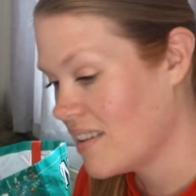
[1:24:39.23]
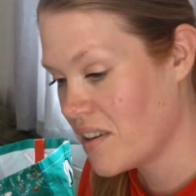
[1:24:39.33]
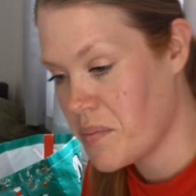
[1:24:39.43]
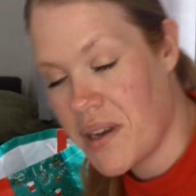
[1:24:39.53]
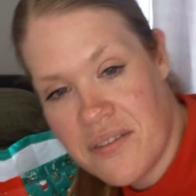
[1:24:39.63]

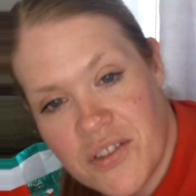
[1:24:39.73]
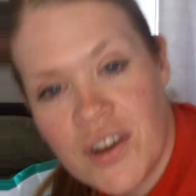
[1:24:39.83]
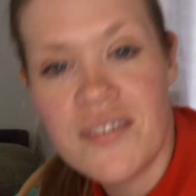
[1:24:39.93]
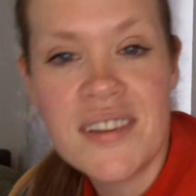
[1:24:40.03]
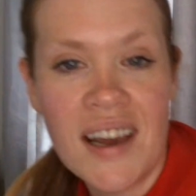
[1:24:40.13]
at me, I've not
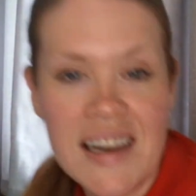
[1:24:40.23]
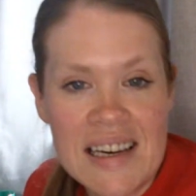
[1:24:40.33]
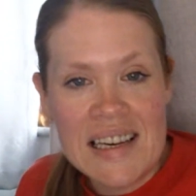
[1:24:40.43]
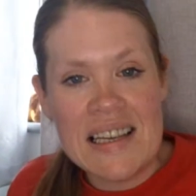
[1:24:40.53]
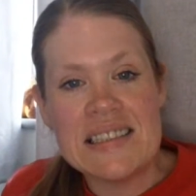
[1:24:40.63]
even done
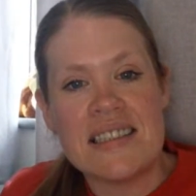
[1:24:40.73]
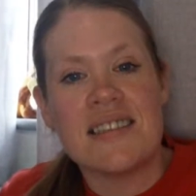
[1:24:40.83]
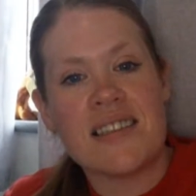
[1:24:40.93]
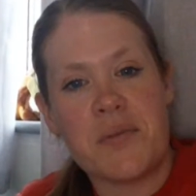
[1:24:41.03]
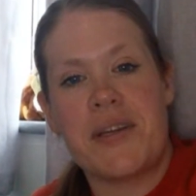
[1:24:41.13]
any listings
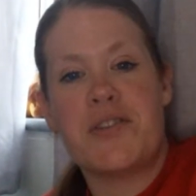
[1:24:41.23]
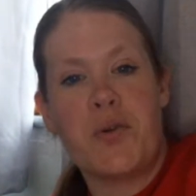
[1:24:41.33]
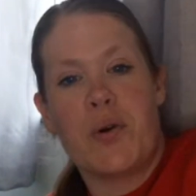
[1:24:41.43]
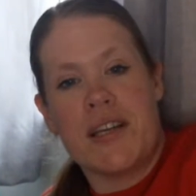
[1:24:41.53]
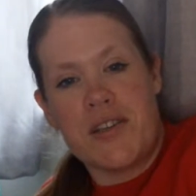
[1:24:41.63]
because I've been
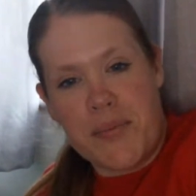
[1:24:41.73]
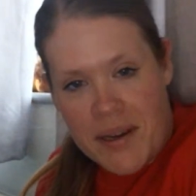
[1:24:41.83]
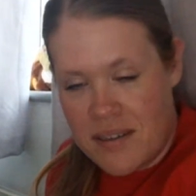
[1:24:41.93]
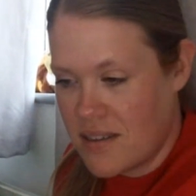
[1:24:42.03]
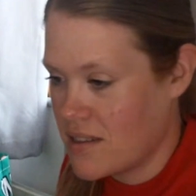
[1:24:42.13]
talking too
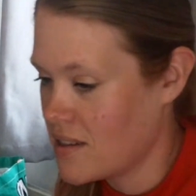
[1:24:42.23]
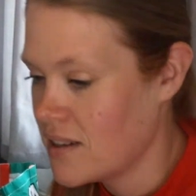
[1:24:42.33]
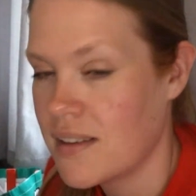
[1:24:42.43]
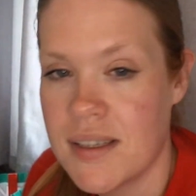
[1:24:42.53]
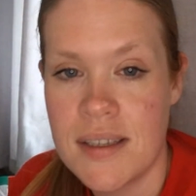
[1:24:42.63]
much.
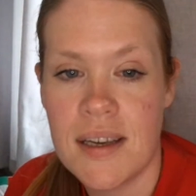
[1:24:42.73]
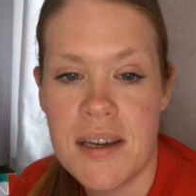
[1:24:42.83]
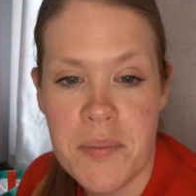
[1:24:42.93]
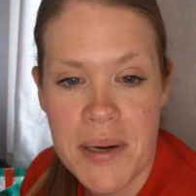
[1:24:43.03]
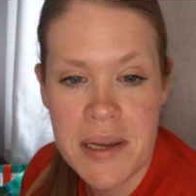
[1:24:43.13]

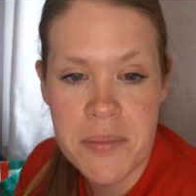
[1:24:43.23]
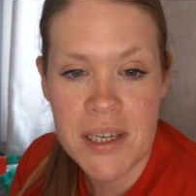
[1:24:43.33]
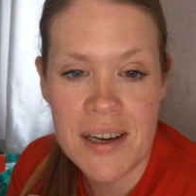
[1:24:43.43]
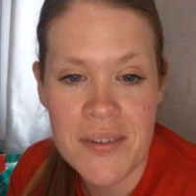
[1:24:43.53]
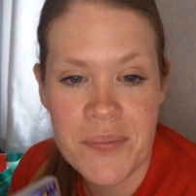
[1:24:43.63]
Gonna blame me
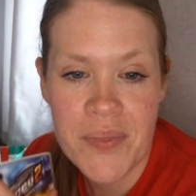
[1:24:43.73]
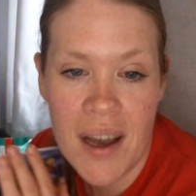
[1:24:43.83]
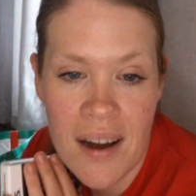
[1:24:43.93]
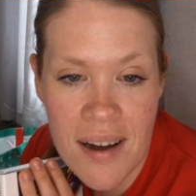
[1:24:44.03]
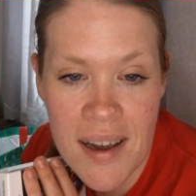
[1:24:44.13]
now.
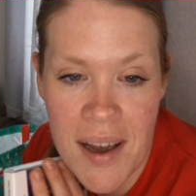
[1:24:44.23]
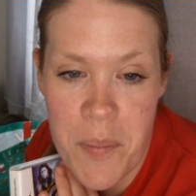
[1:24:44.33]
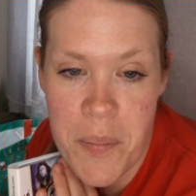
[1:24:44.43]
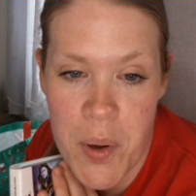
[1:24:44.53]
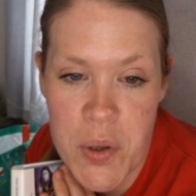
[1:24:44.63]
Hi,
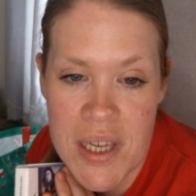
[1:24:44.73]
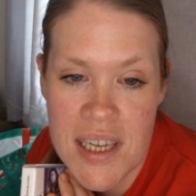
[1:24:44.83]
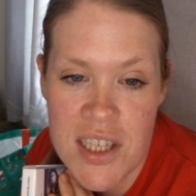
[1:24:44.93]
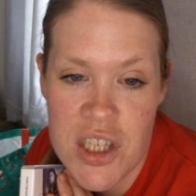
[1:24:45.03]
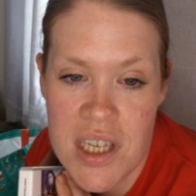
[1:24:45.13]

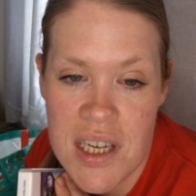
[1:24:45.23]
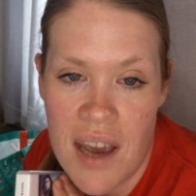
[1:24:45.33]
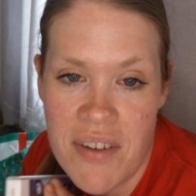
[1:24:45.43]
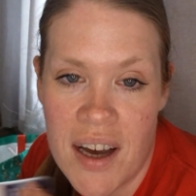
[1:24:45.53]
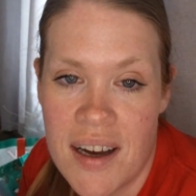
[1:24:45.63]
Pokey
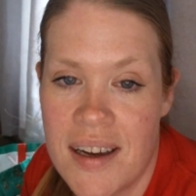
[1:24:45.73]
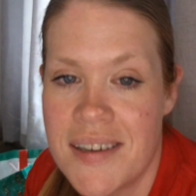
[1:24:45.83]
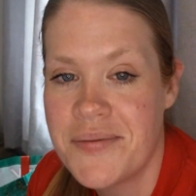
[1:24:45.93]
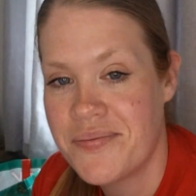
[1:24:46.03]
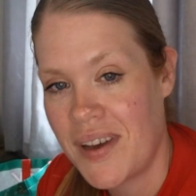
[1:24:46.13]
GFI.
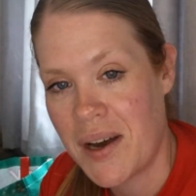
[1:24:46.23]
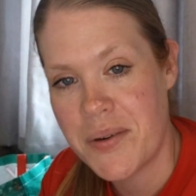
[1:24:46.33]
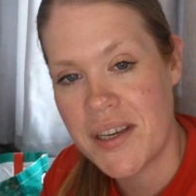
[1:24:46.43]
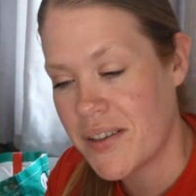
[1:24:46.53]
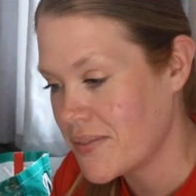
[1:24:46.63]
How are
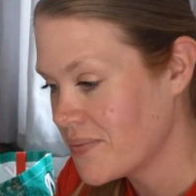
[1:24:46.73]
you?